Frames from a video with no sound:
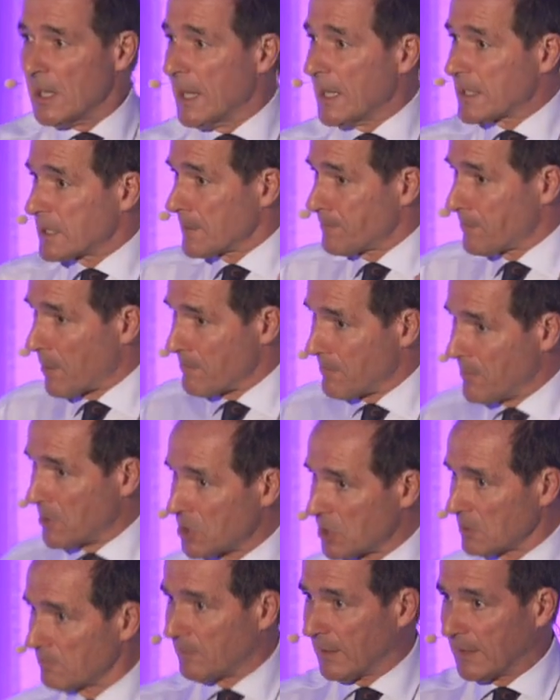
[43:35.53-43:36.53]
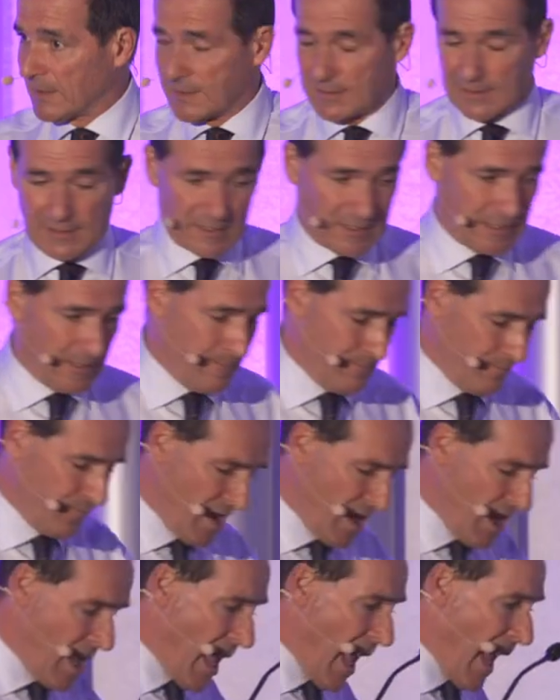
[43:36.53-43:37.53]
It's a permission-based system,
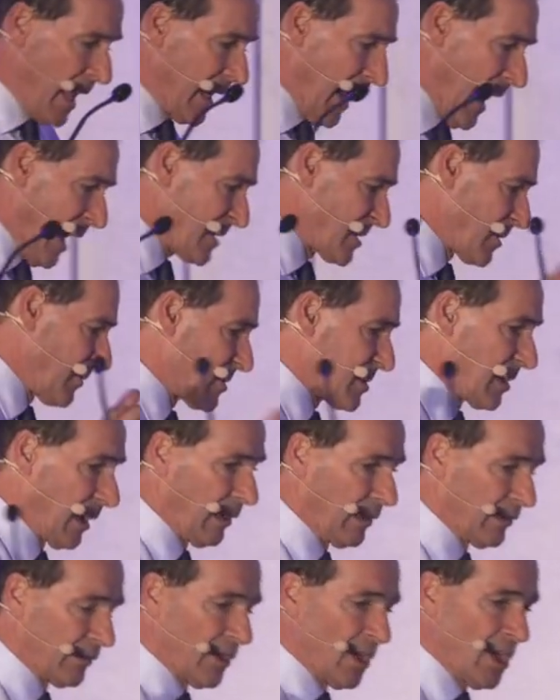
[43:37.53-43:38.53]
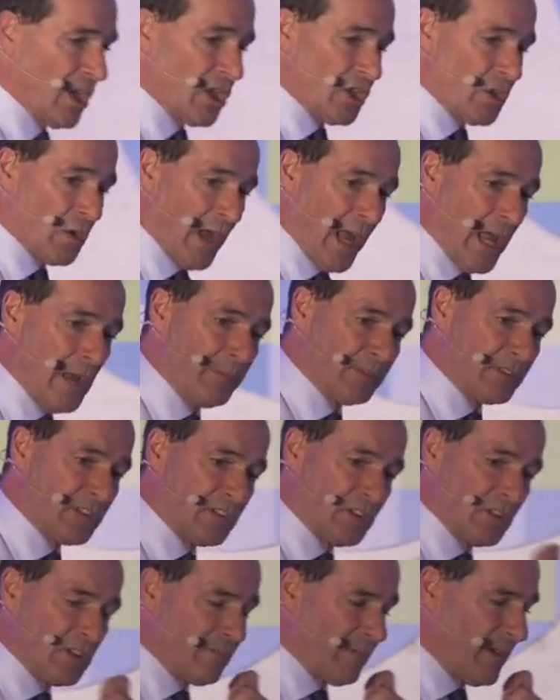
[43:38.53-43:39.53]
and as a result, you're able to
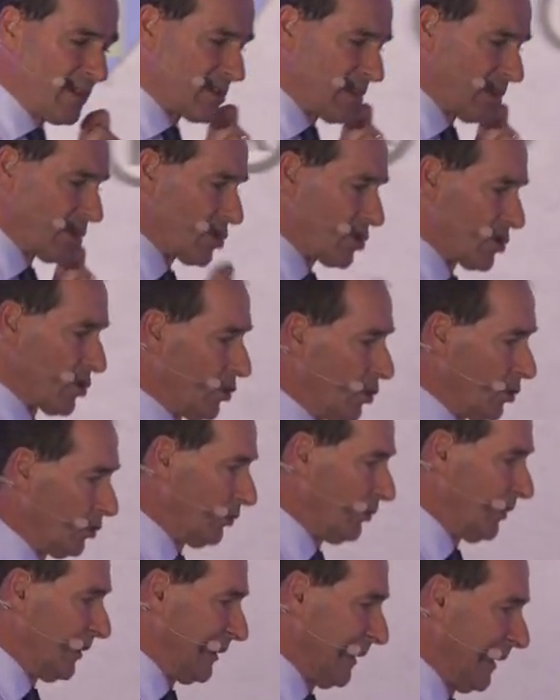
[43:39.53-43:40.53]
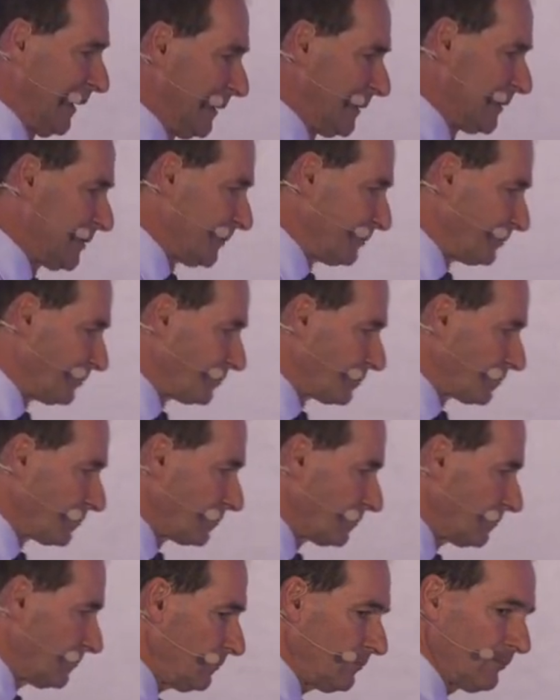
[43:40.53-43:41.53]
do the most extraordinary things
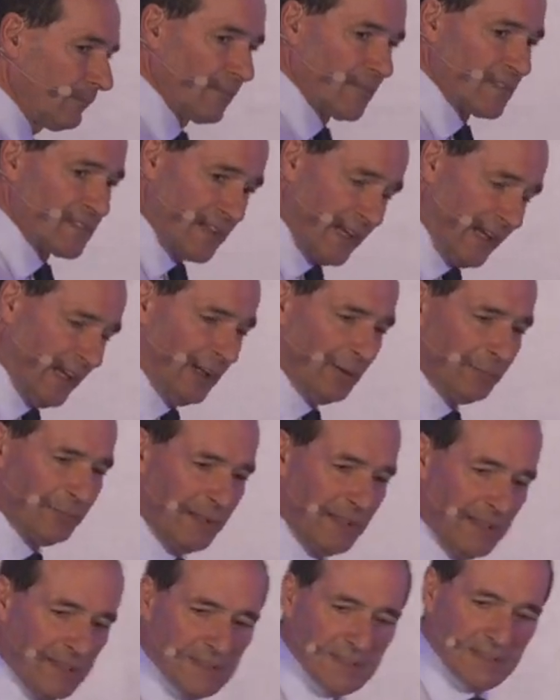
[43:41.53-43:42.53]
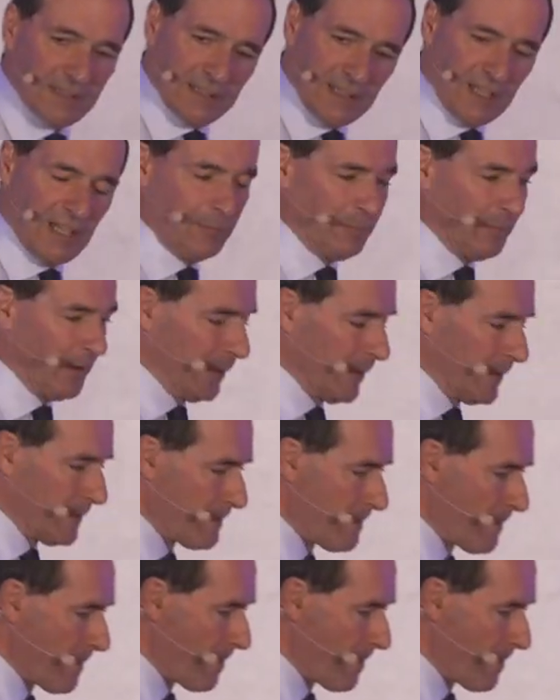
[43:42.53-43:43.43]
to help me, to guide me.